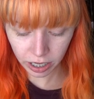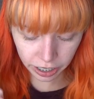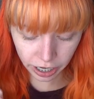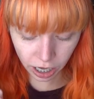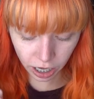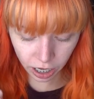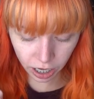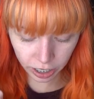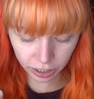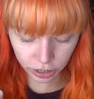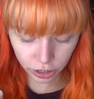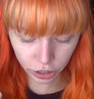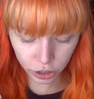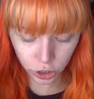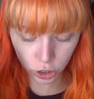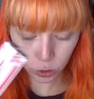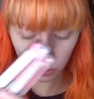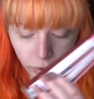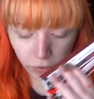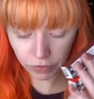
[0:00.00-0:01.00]
I got
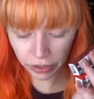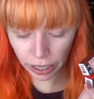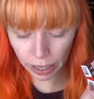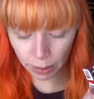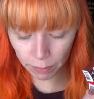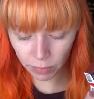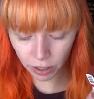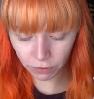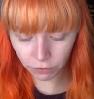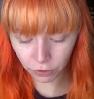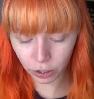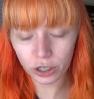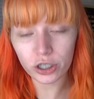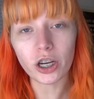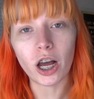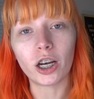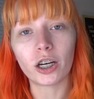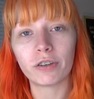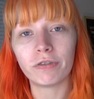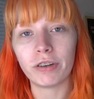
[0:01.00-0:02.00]
two of them for
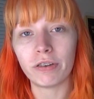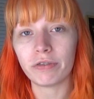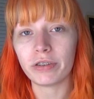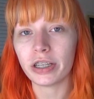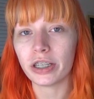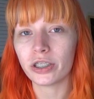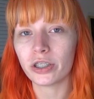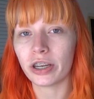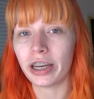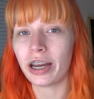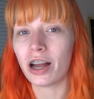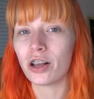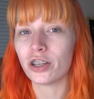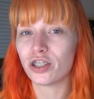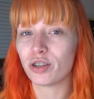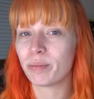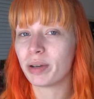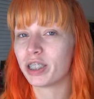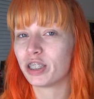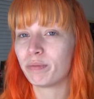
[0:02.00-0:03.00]
$1.50, so they
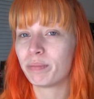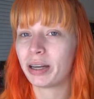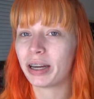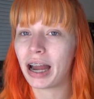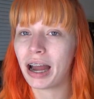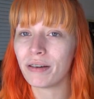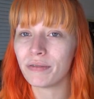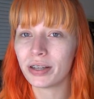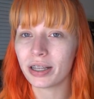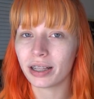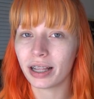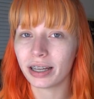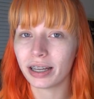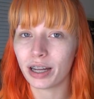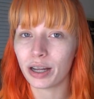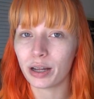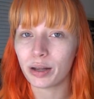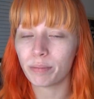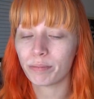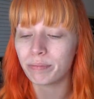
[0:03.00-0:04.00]
also must have been having
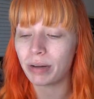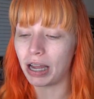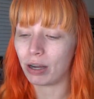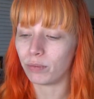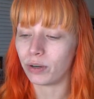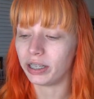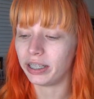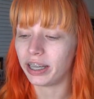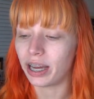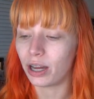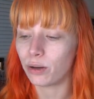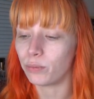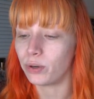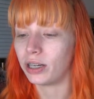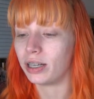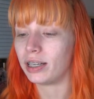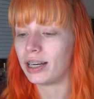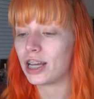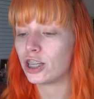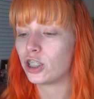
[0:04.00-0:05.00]
like a buy one get
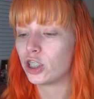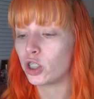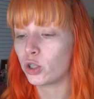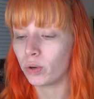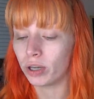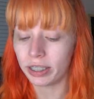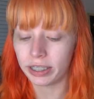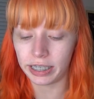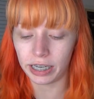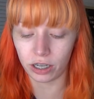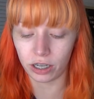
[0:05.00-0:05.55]
one sort of